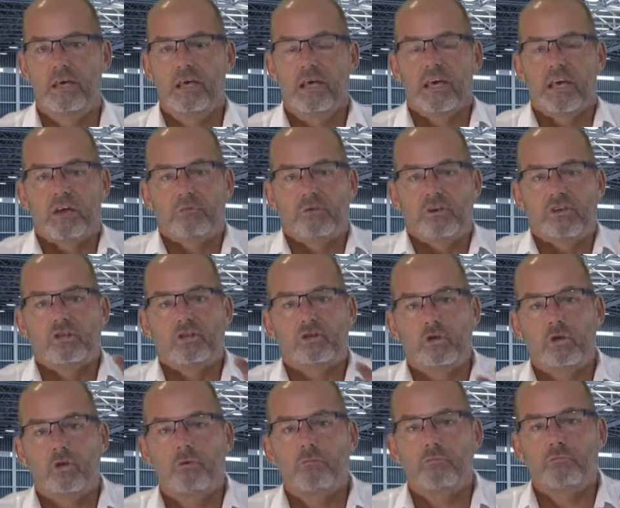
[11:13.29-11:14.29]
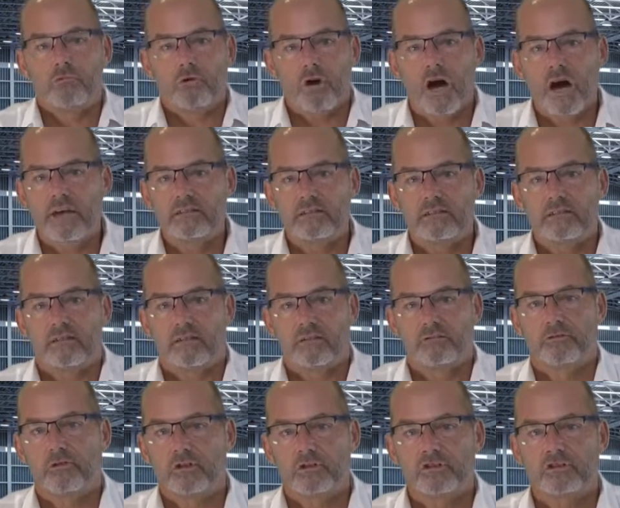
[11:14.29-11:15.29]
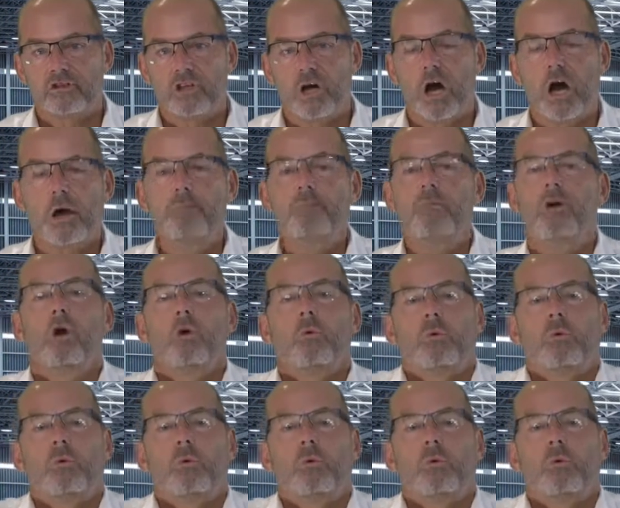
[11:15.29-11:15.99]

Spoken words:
If we can do them right the first time,